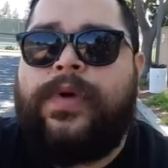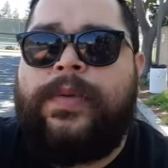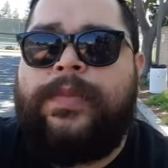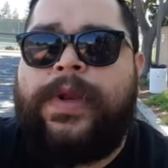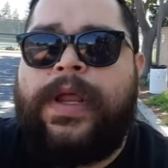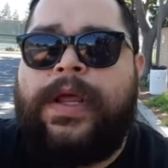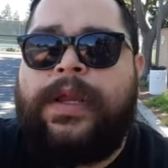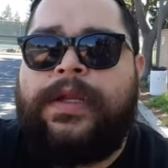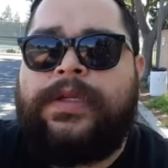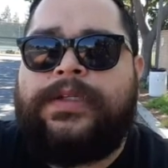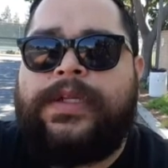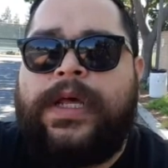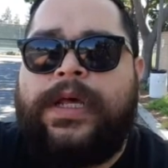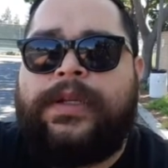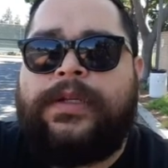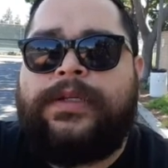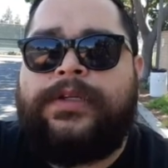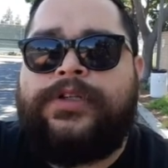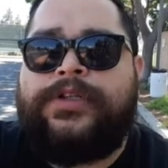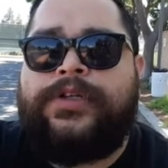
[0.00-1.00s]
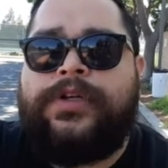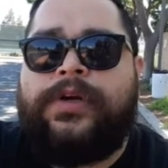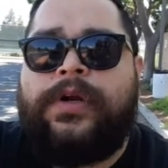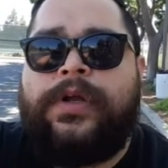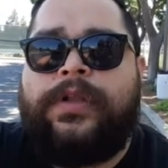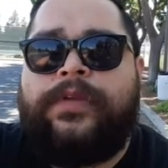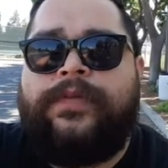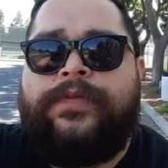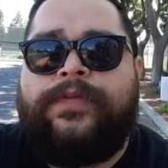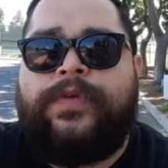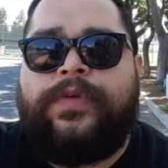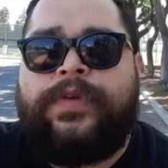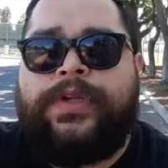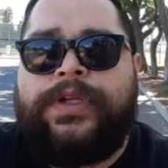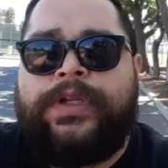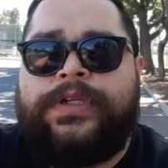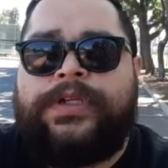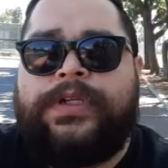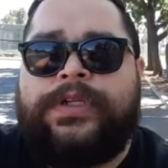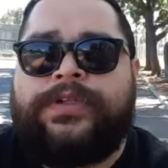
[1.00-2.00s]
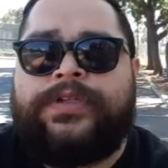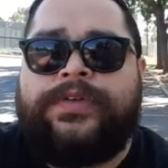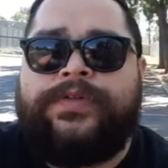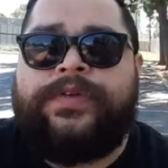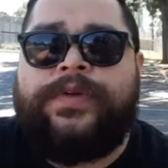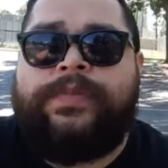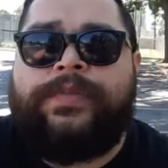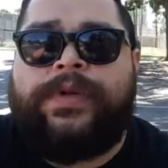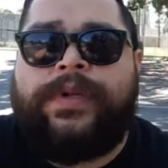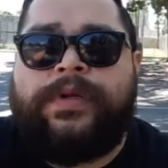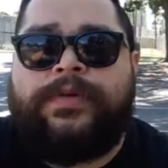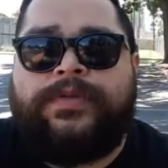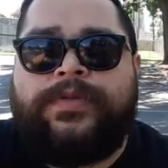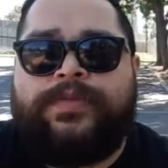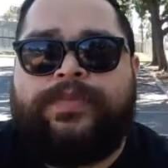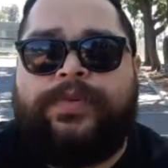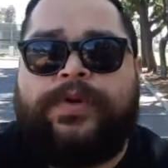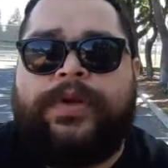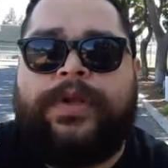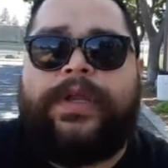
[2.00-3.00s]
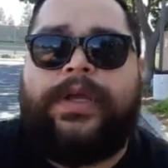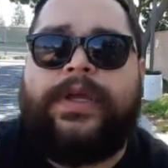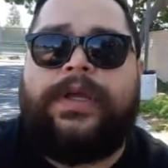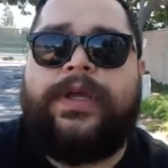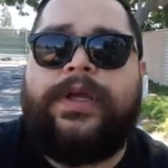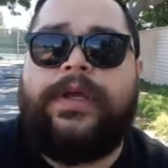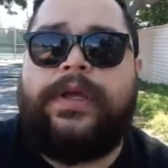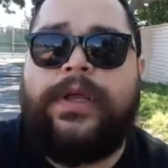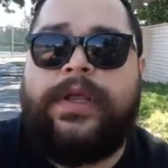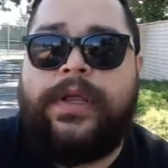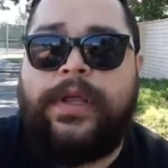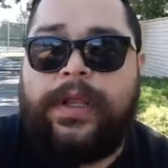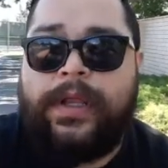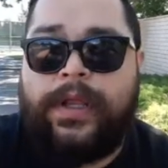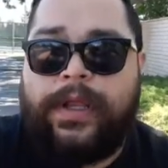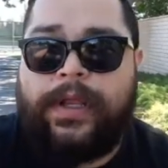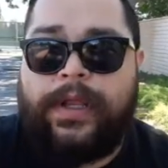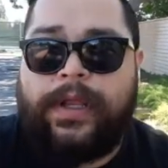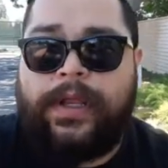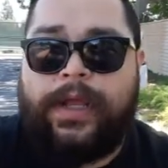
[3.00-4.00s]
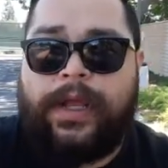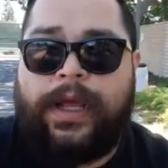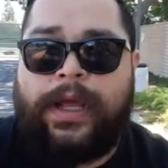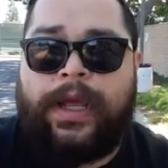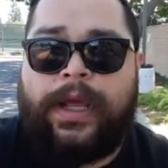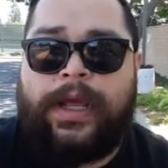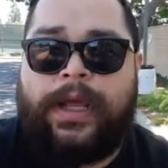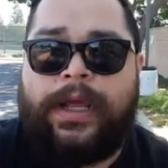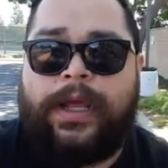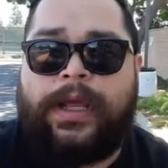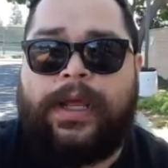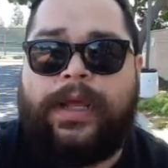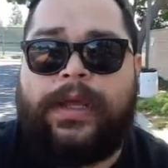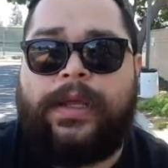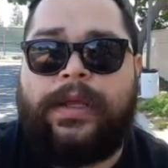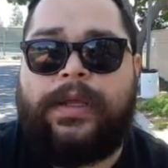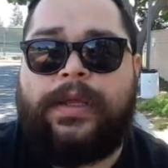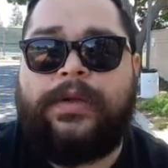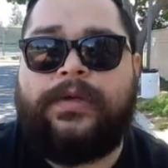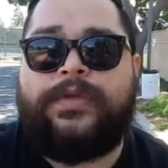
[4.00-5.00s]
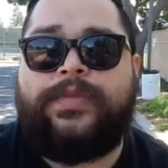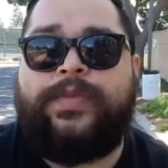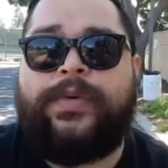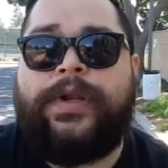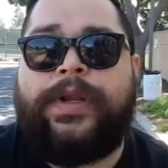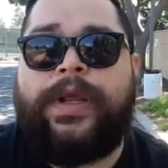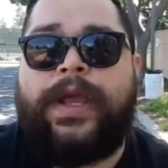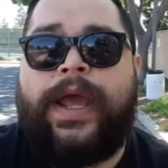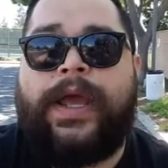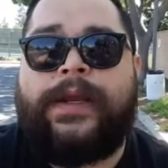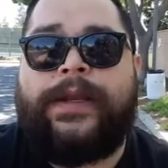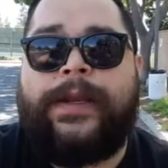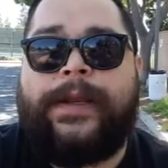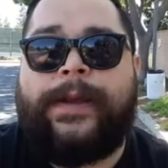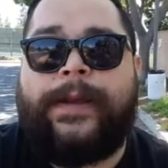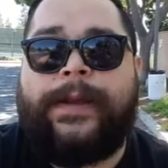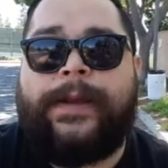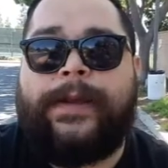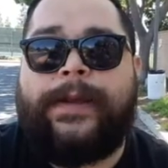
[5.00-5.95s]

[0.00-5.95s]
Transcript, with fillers: I'm not exactly sure on the full details of it, but it was pretty, uh, it was pretty hectic.